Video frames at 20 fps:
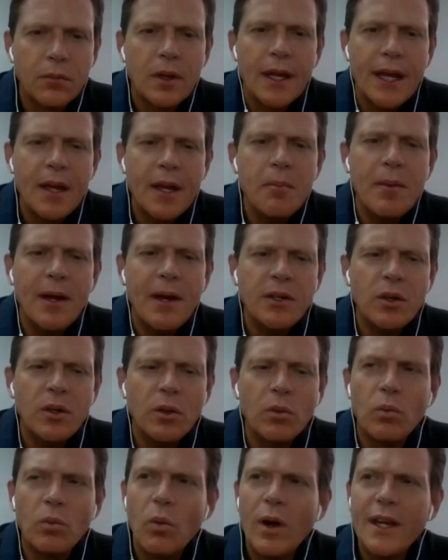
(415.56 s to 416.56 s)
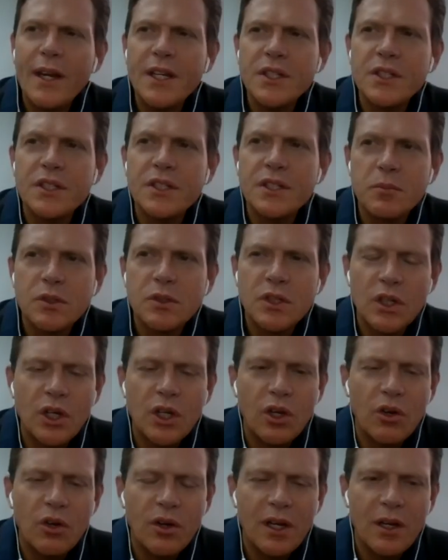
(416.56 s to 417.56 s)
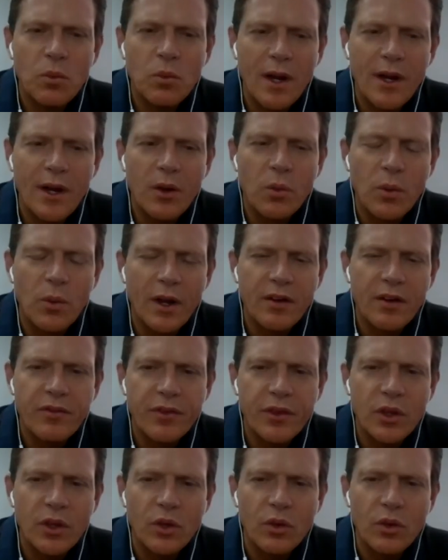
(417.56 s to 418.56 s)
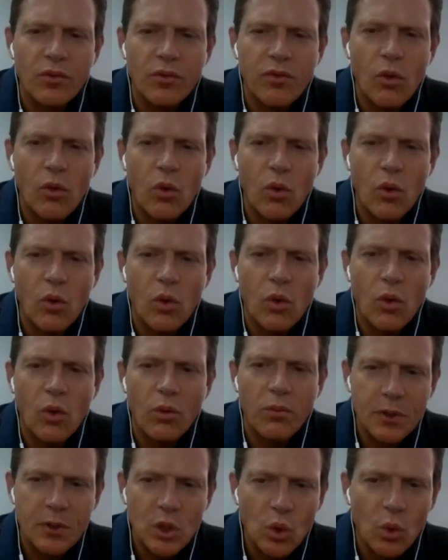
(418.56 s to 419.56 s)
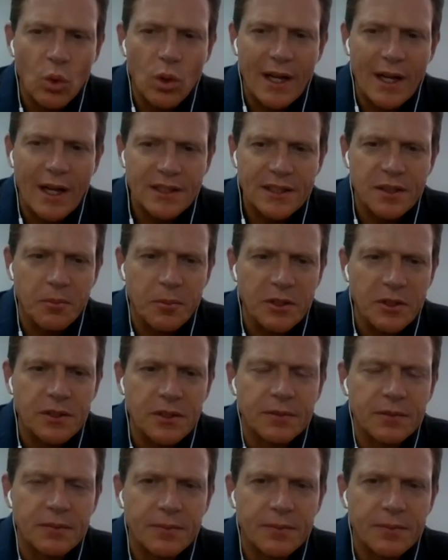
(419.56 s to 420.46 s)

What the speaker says: Emmanuel, what is Security 101 for you, for your customers?